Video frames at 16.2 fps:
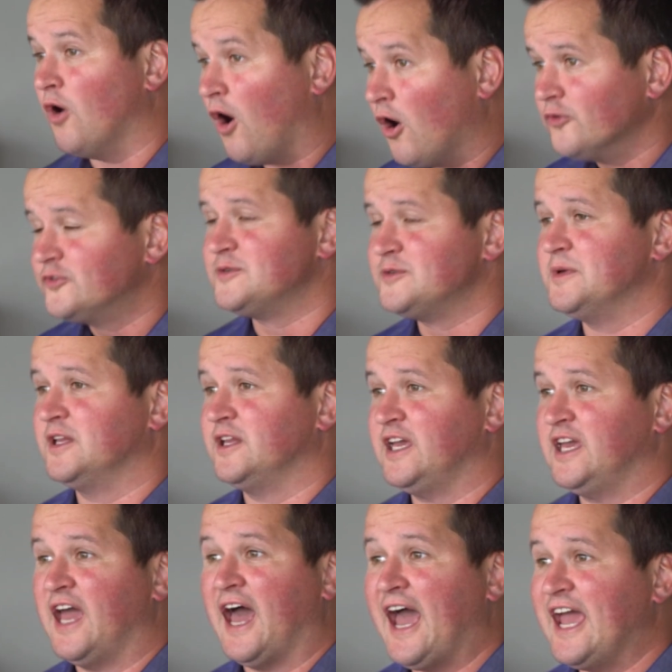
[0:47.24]

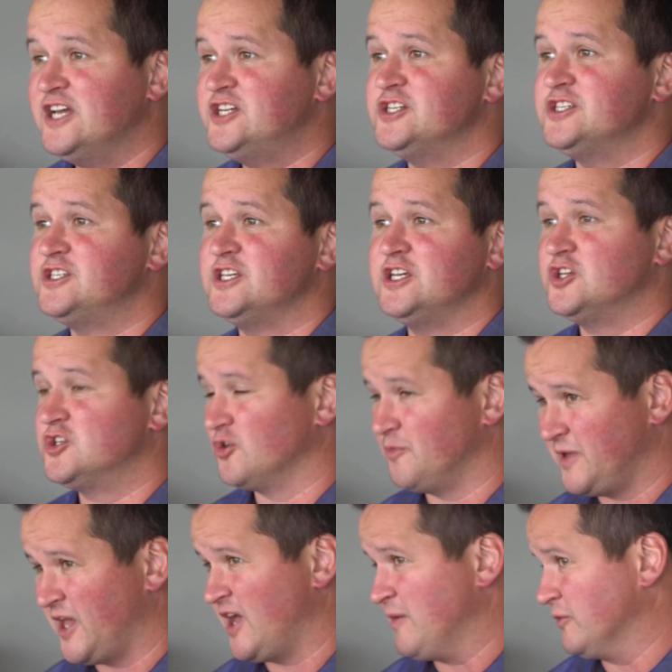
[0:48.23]
ultimately, agencies should
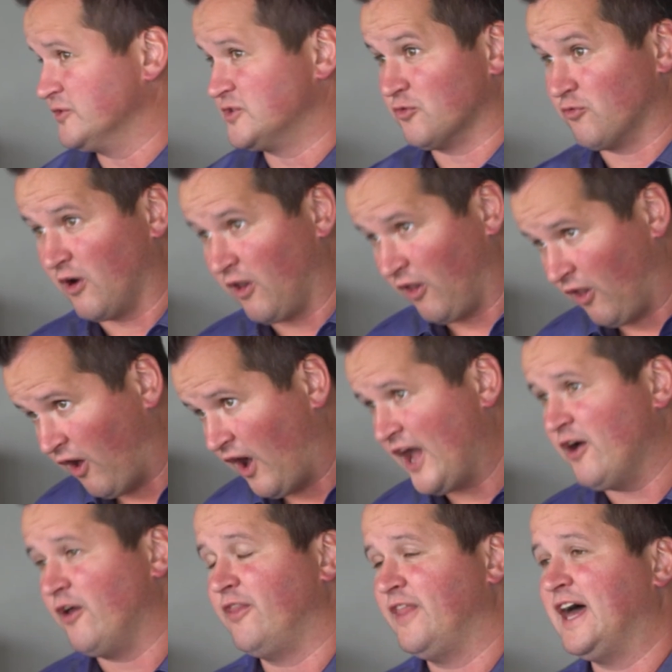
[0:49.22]
be able to rely
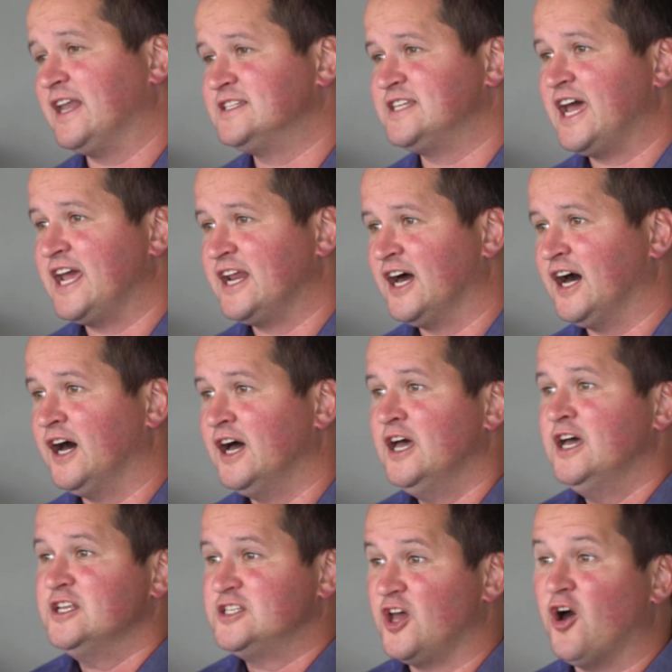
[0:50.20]
on that data
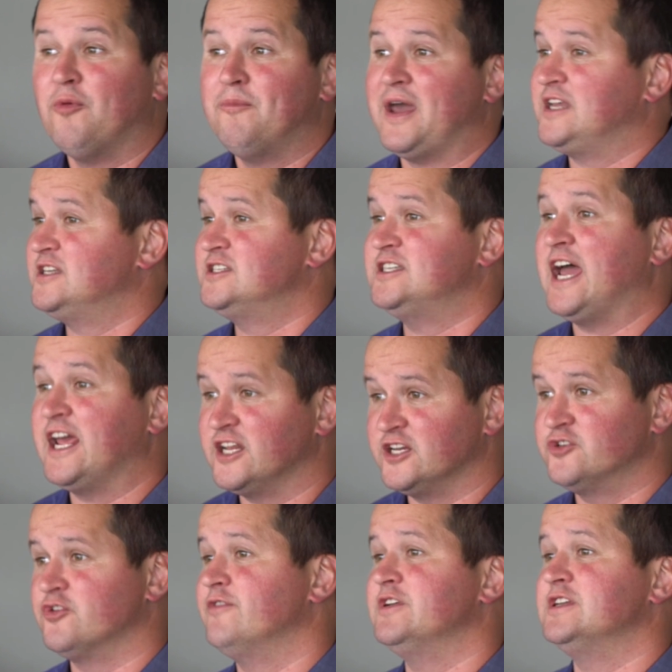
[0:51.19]
to help make
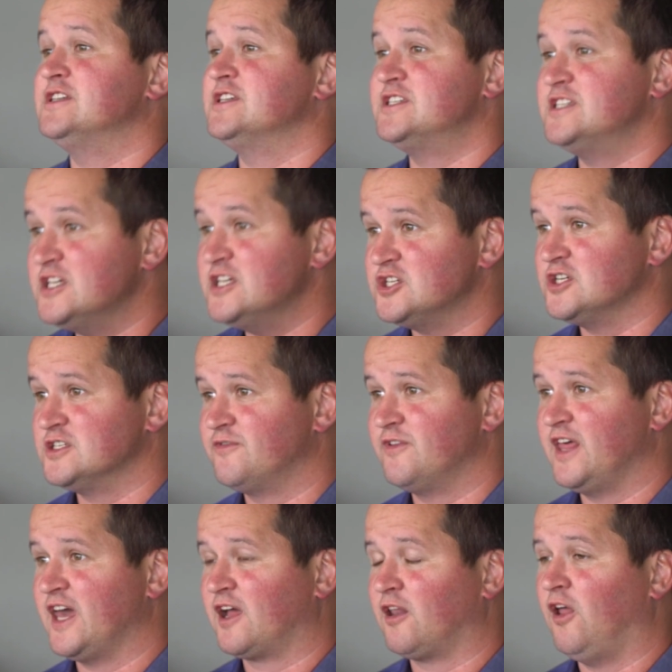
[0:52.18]
data-driven decisions for
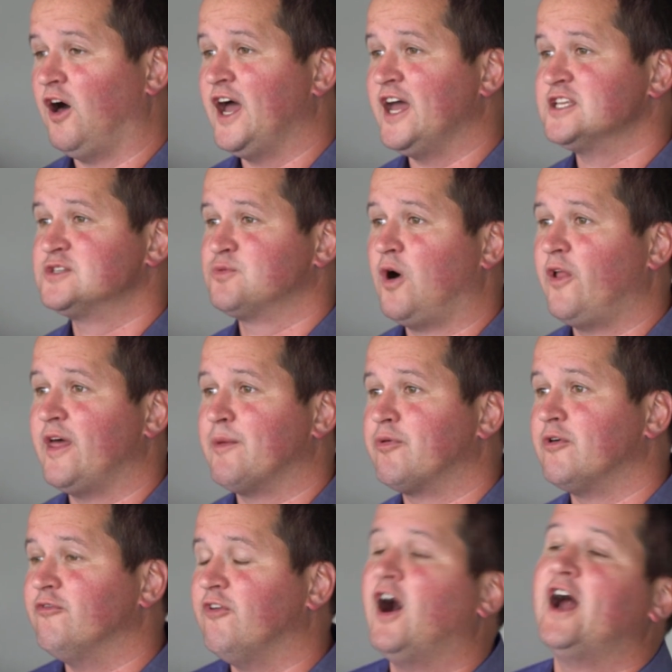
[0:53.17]
their clients while they're
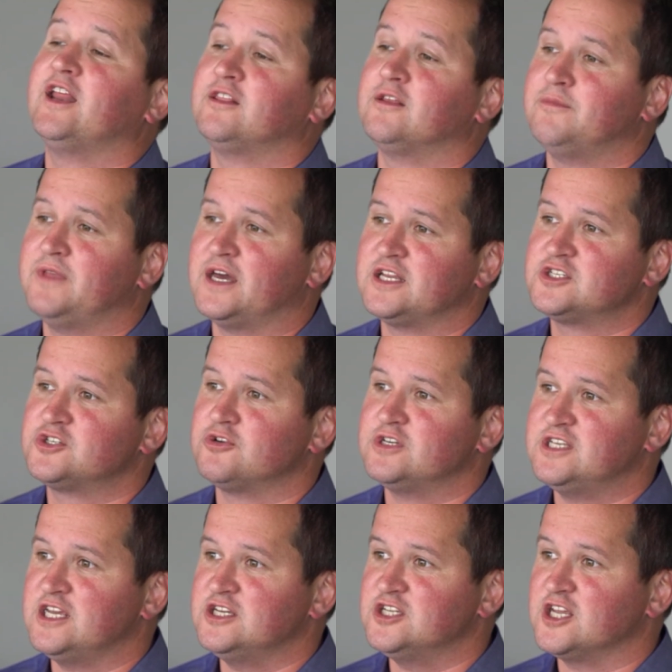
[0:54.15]
providing them that
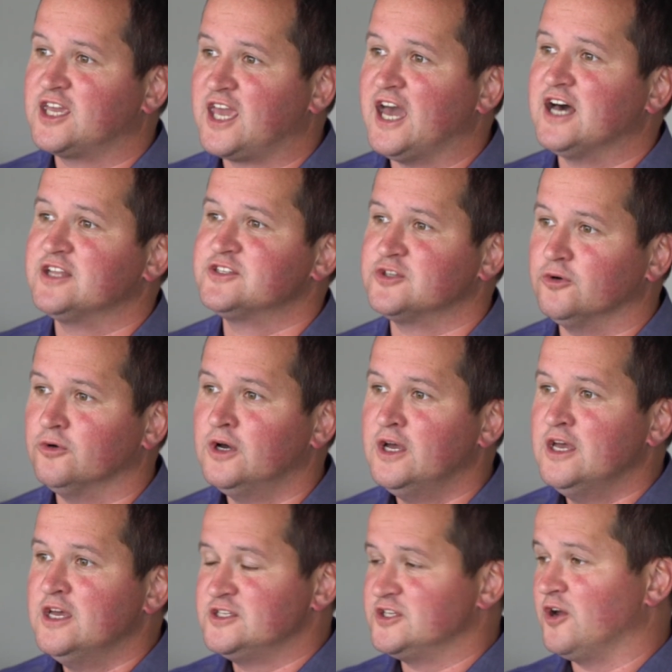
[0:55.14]
strategic counsel.
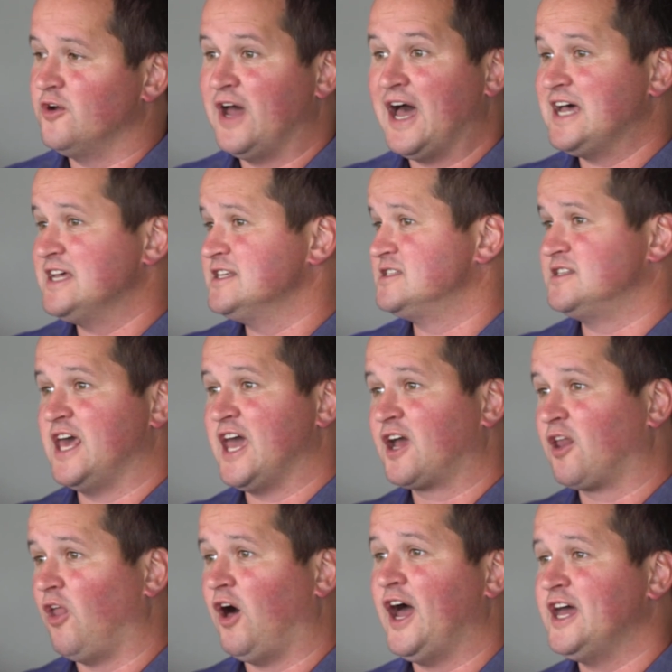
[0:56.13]
So as their
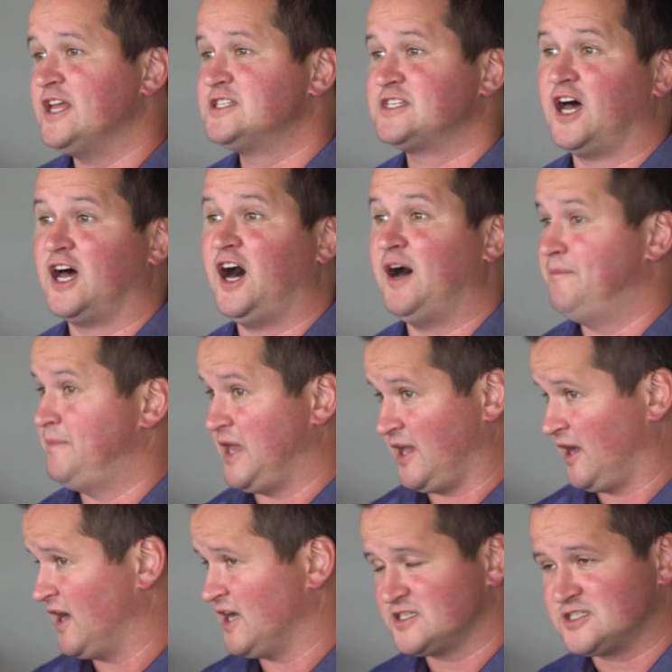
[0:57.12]
clients are
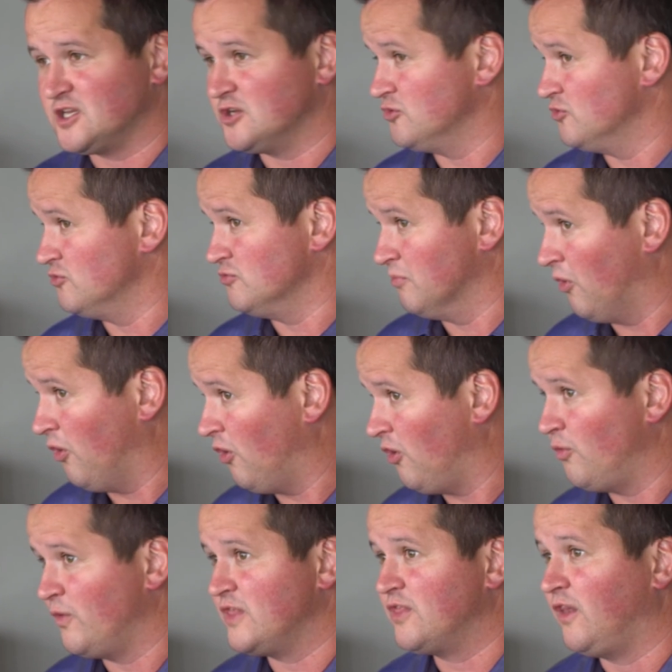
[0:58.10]
being asked to do
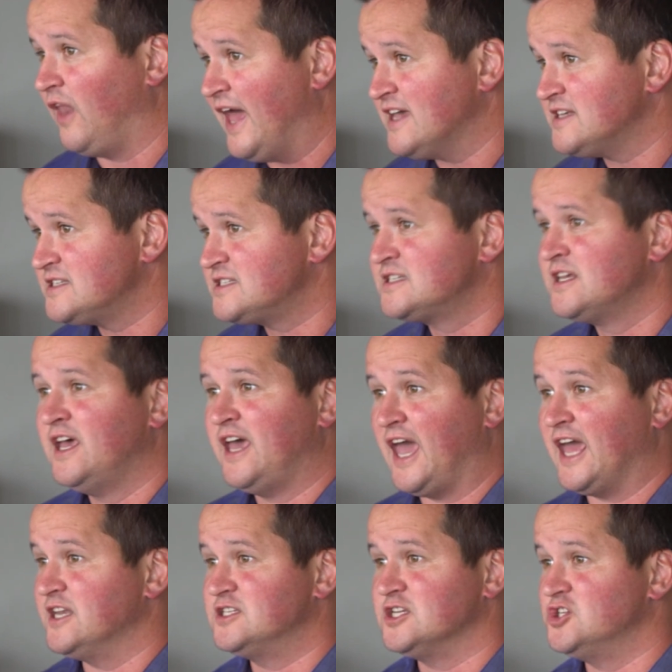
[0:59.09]
more with less
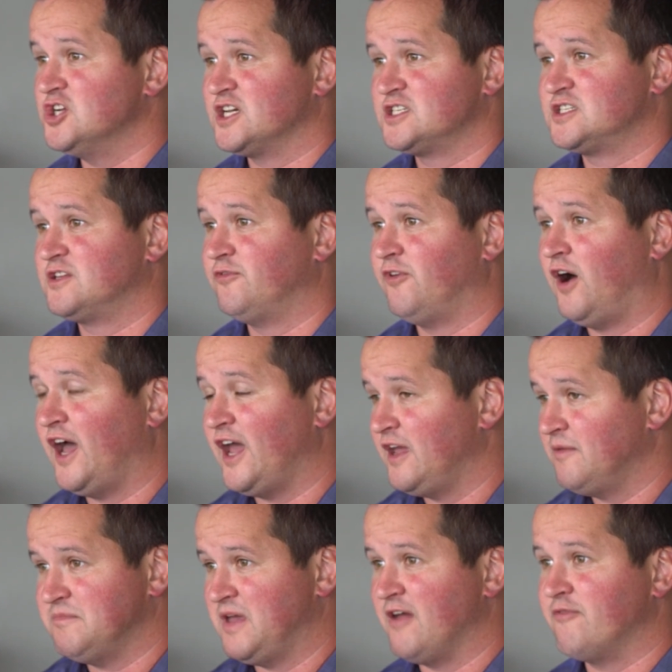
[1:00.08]
and to justify
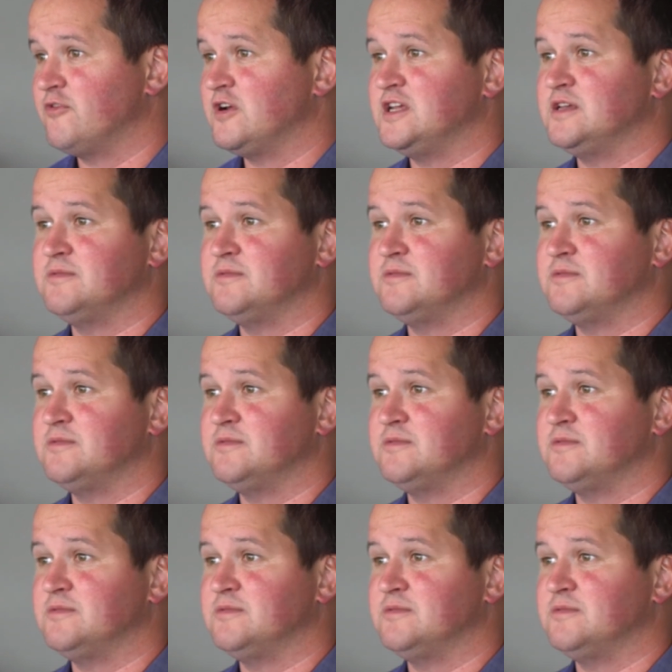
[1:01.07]
every